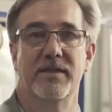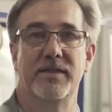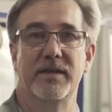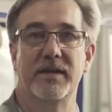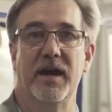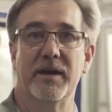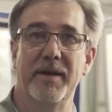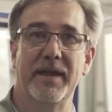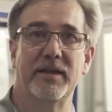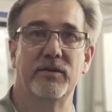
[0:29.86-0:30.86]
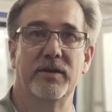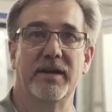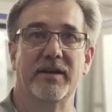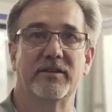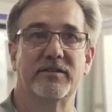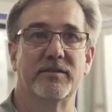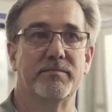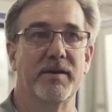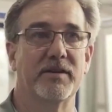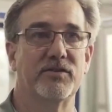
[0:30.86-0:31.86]
The automatic unit is
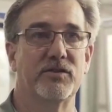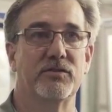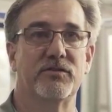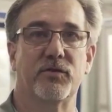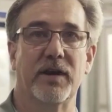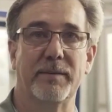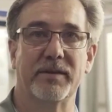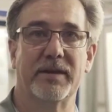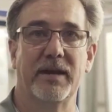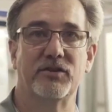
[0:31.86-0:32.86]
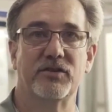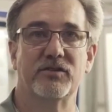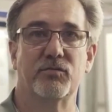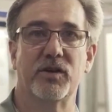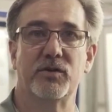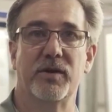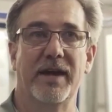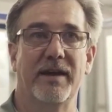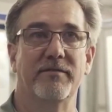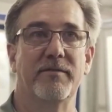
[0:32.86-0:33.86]
best used for applications where you
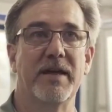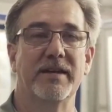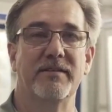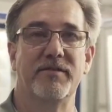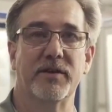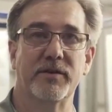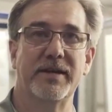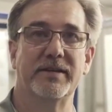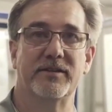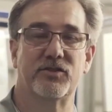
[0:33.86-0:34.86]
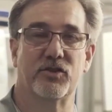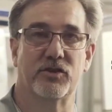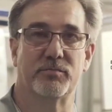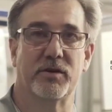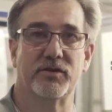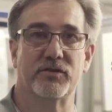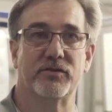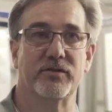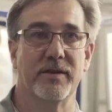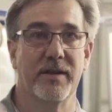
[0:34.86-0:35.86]
have varying discharge
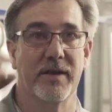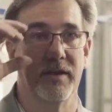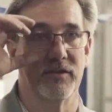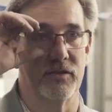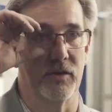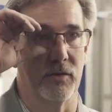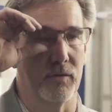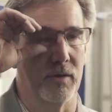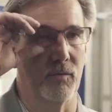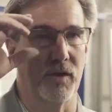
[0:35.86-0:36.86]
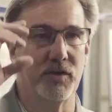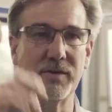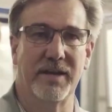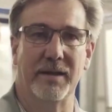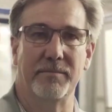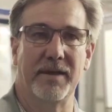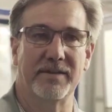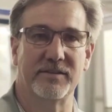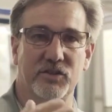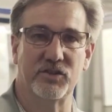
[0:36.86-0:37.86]
pressures. So where you can't make
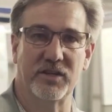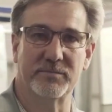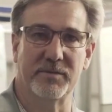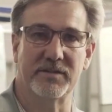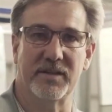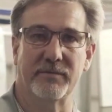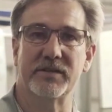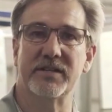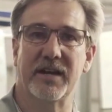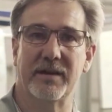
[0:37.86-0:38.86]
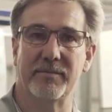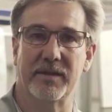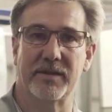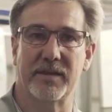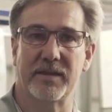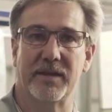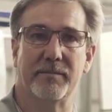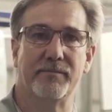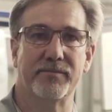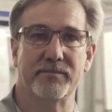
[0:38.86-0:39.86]
these adjustments every time that
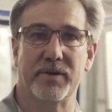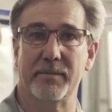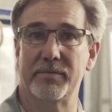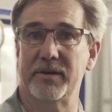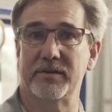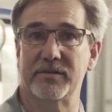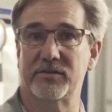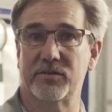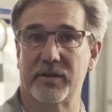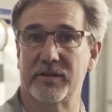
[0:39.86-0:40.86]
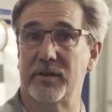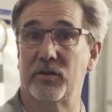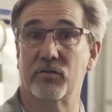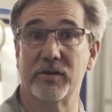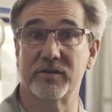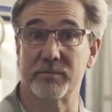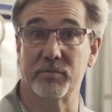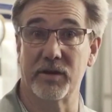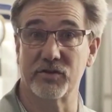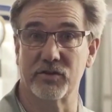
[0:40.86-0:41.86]
the pump is starting to increase the
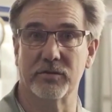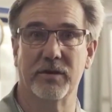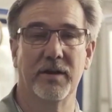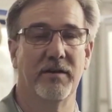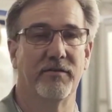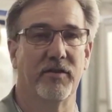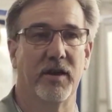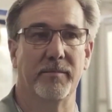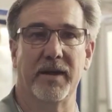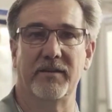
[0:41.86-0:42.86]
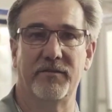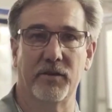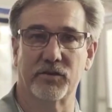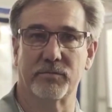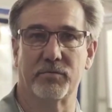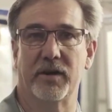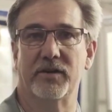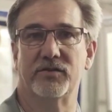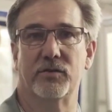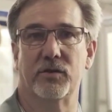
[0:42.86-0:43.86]
pressure from a filter
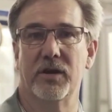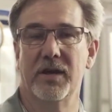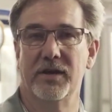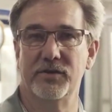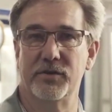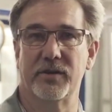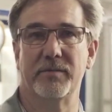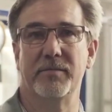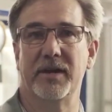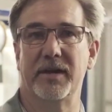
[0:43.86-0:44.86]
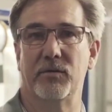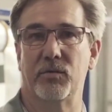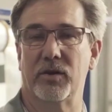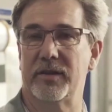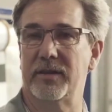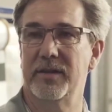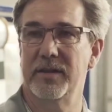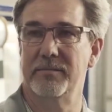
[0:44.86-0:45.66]
press or dirty media where the